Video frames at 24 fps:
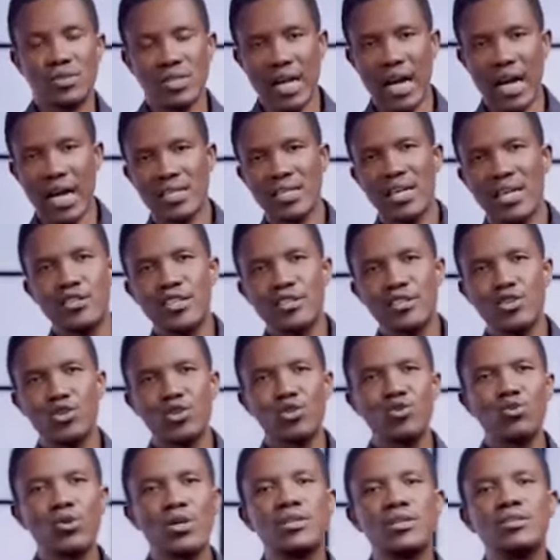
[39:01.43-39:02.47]
to that,
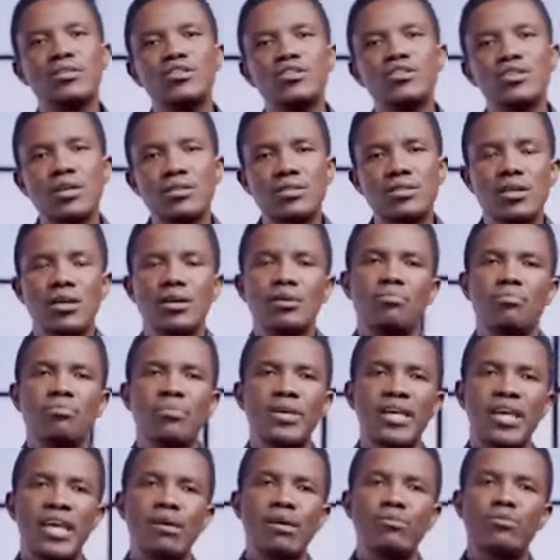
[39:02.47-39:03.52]
you will not
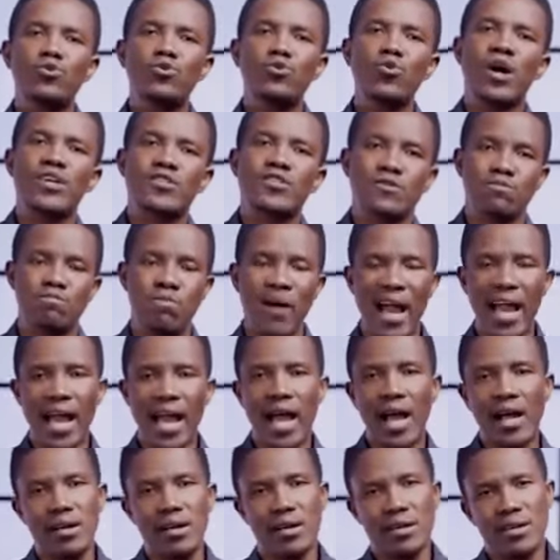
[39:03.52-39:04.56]
be able to
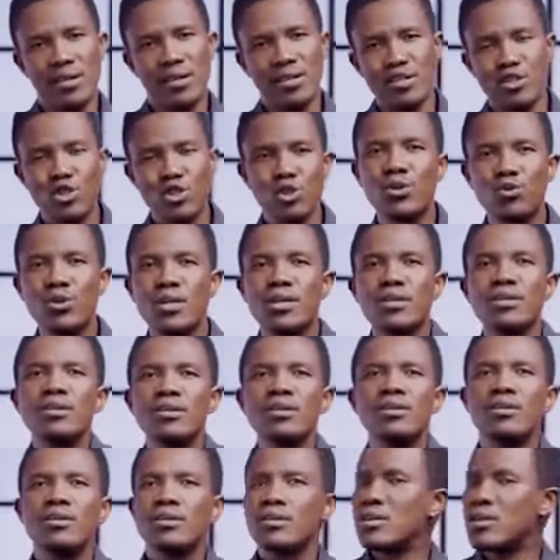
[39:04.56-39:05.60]
aspire. You will
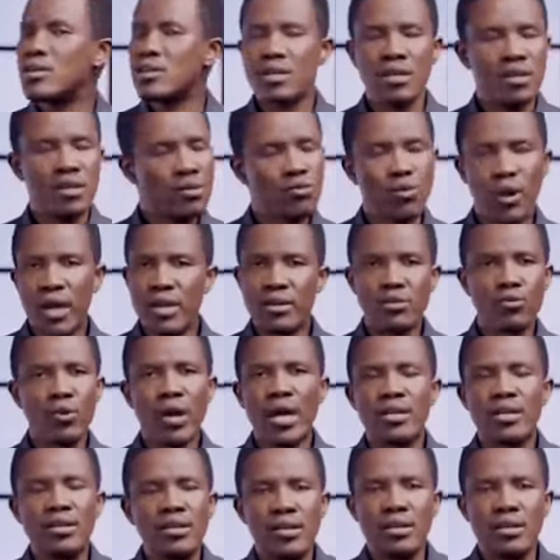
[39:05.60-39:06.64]

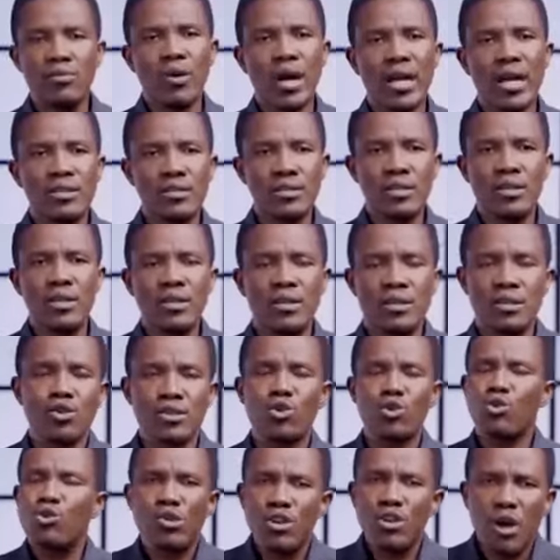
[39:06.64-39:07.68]
when
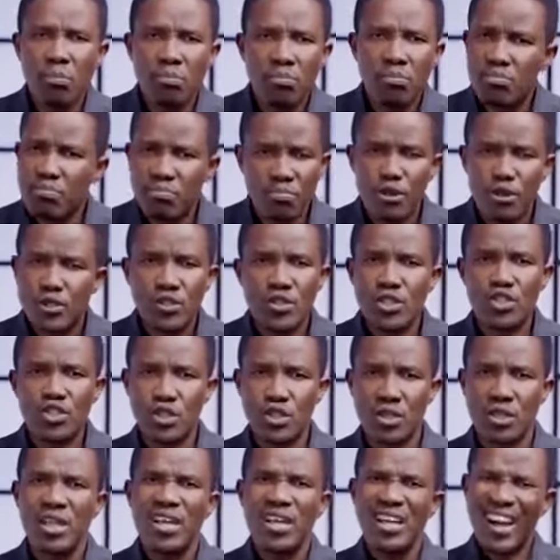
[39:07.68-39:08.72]
you will not
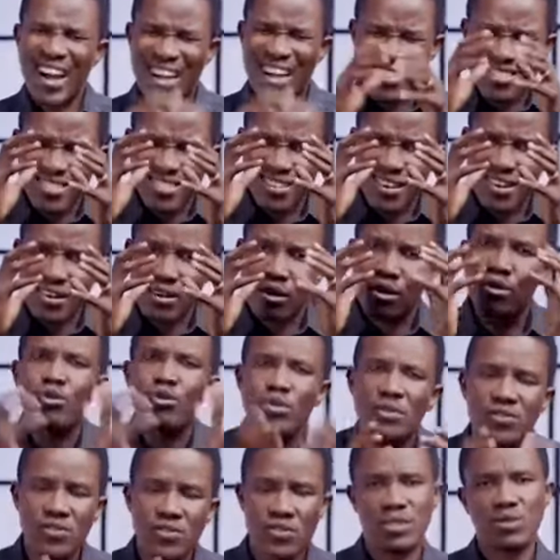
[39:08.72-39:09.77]
position as a
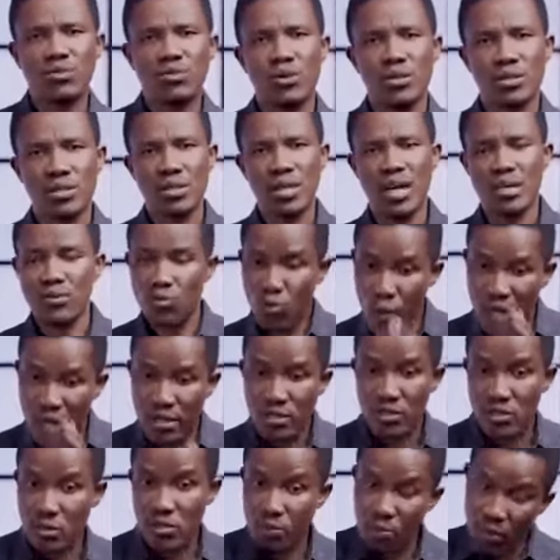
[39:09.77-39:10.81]
good steward. And
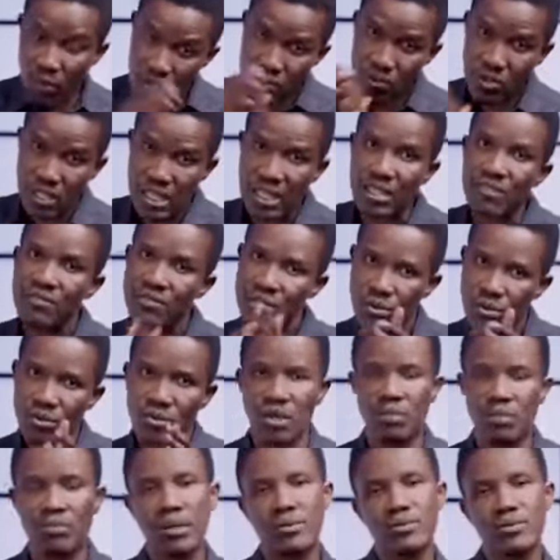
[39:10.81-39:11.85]
when you're supposed to give, you will
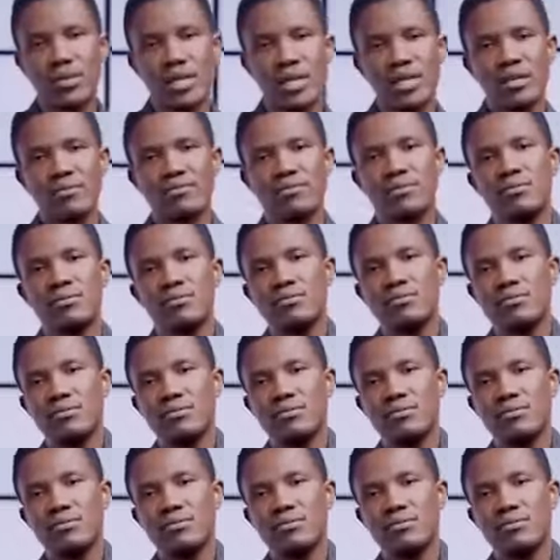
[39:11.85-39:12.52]
not be able to give.